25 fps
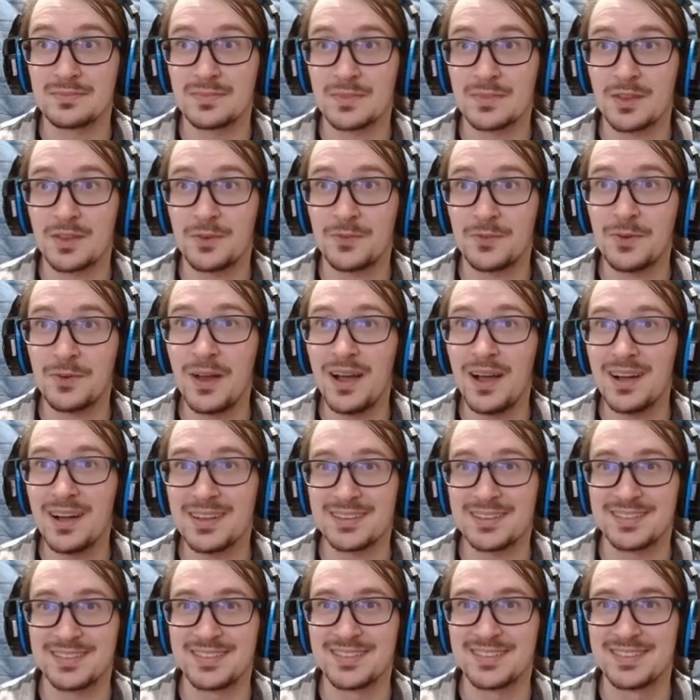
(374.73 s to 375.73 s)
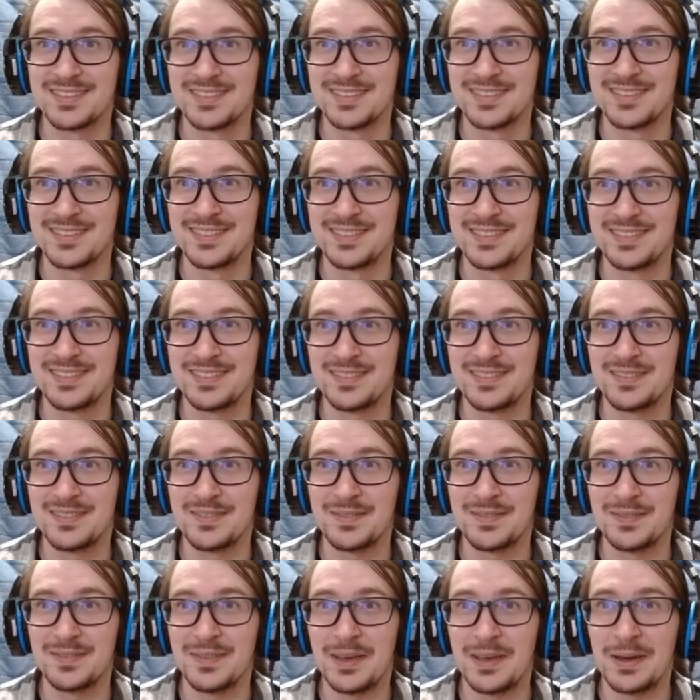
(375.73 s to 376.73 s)
Frogs!
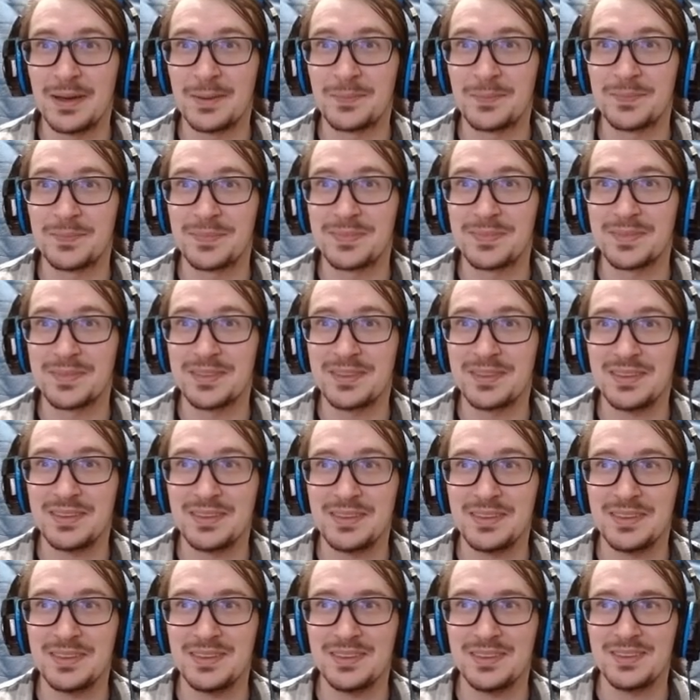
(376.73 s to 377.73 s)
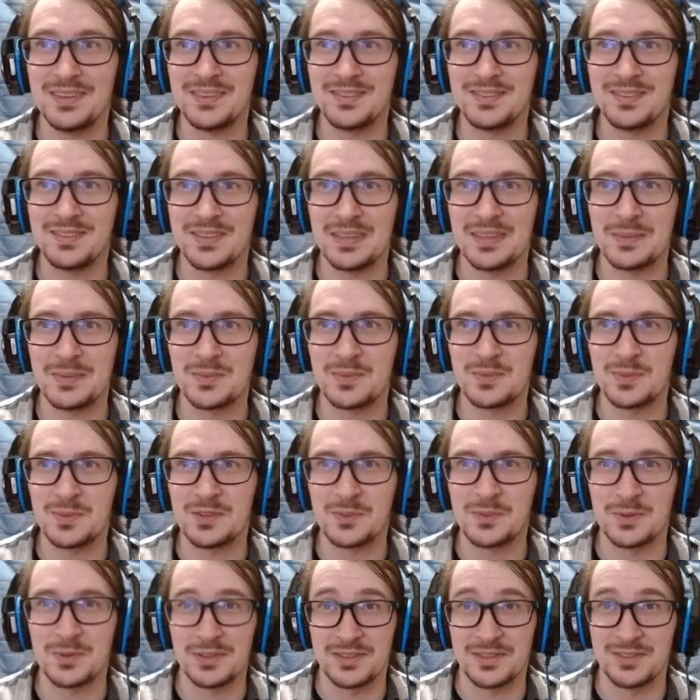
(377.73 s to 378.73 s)
Oh. He seems much
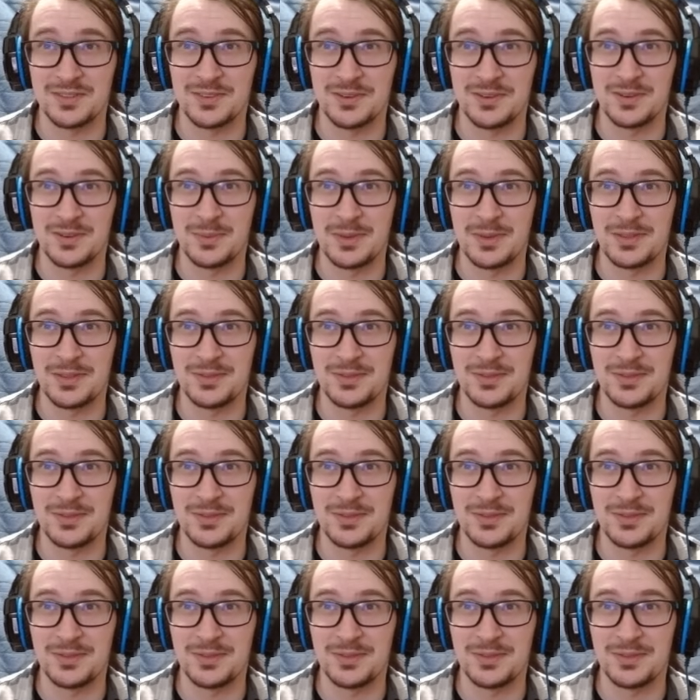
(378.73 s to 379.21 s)
more concerned about the